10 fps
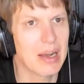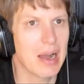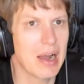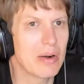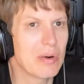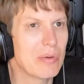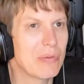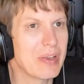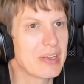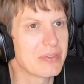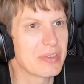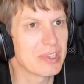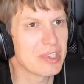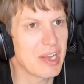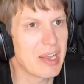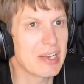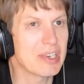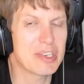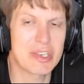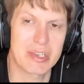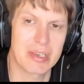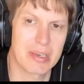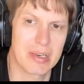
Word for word: how things will change